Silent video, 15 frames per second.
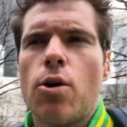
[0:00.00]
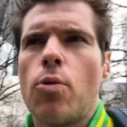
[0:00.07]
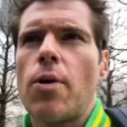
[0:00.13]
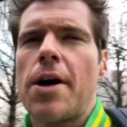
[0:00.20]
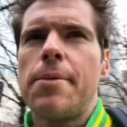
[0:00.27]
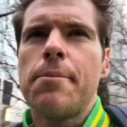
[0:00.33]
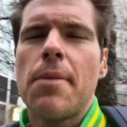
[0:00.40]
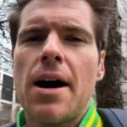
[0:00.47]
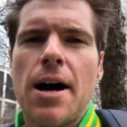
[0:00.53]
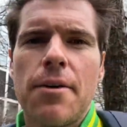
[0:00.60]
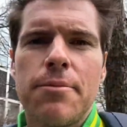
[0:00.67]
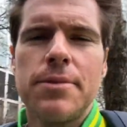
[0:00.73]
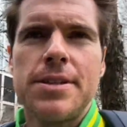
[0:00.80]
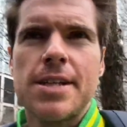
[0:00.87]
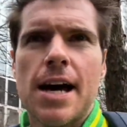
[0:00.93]
when
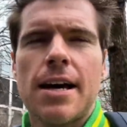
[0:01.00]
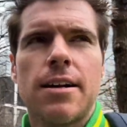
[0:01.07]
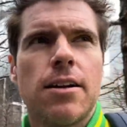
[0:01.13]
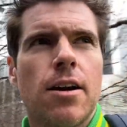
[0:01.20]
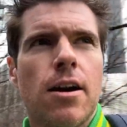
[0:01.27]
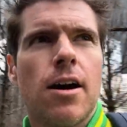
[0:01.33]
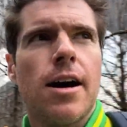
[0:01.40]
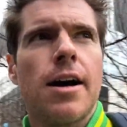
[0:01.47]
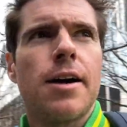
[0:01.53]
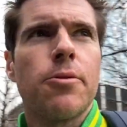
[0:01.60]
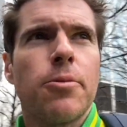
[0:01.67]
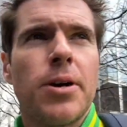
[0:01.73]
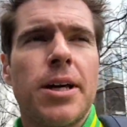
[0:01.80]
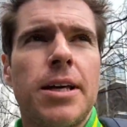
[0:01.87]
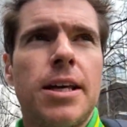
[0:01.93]
Mum, Dad and I
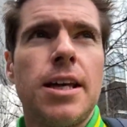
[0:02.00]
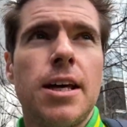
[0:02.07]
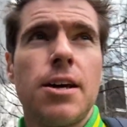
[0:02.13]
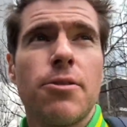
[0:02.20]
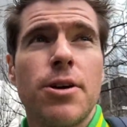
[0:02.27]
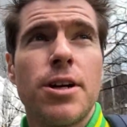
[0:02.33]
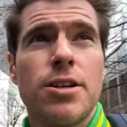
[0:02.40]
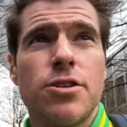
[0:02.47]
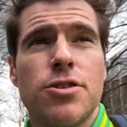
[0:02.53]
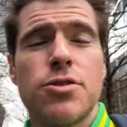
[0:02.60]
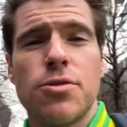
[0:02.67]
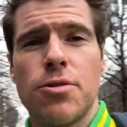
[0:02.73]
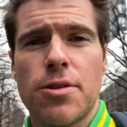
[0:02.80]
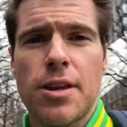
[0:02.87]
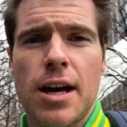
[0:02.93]
were here in
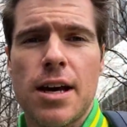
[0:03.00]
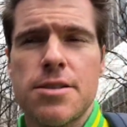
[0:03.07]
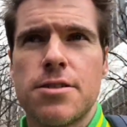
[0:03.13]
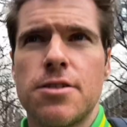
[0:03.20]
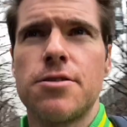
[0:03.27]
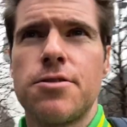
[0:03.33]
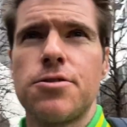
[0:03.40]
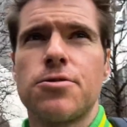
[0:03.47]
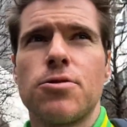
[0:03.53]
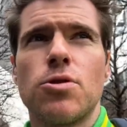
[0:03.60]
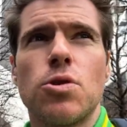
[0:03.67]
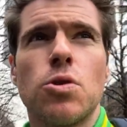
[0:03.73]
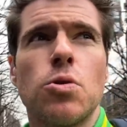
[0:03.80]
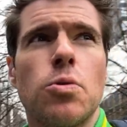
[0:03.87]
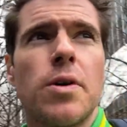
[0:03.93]

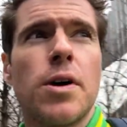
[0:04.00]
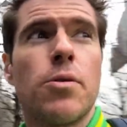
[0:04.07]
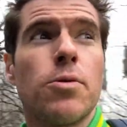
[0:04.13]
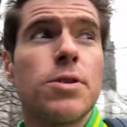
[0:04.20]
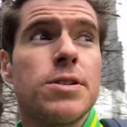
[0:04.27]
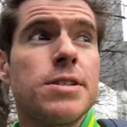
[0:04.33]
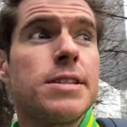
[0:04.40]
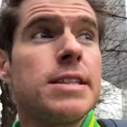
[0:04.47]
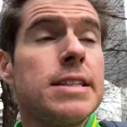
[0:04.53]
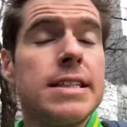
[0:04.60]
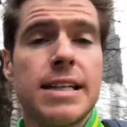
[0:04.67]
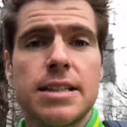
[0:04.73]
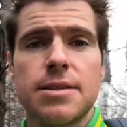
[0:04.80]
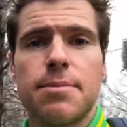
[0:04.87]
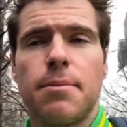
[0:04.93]
2002, it was
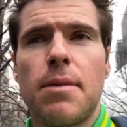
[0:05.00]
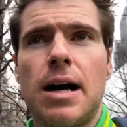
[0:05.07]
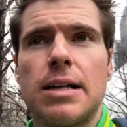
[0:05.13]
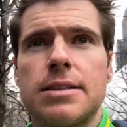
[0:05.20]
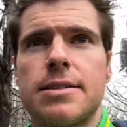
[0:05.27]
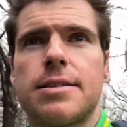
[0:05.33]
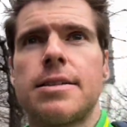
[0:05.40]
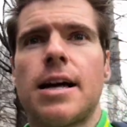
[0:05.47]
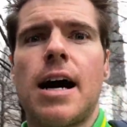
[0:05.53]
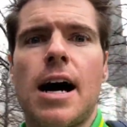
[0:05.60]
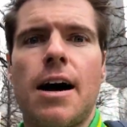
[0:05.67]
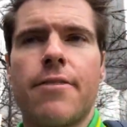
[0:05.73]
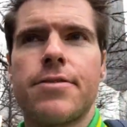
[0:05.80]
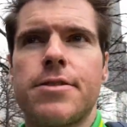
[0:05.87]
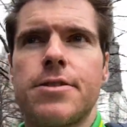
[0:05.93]
6 months
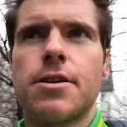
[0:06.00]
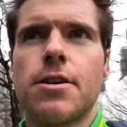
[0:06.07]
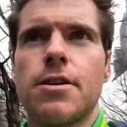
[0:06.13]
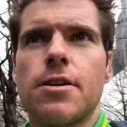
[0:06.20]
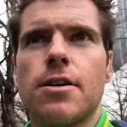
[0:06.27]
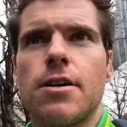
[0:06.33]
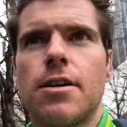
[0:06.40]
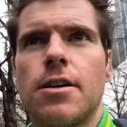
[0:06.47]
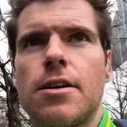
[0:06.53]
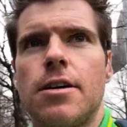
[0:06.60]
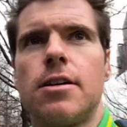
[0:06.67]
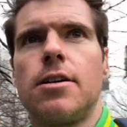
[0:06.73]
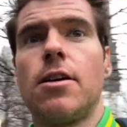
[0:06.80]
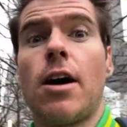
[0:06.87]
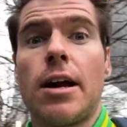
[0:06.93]
after
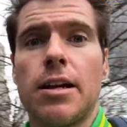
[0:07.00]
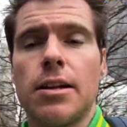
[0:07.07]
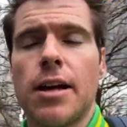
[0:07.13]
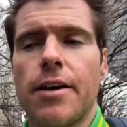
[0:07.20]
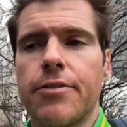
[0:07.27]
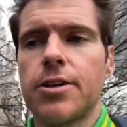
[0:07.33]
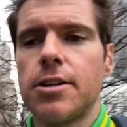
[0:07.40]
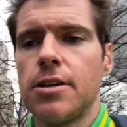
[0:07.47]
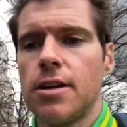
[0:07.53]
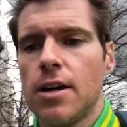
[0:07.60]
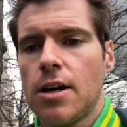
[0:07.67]
9/11.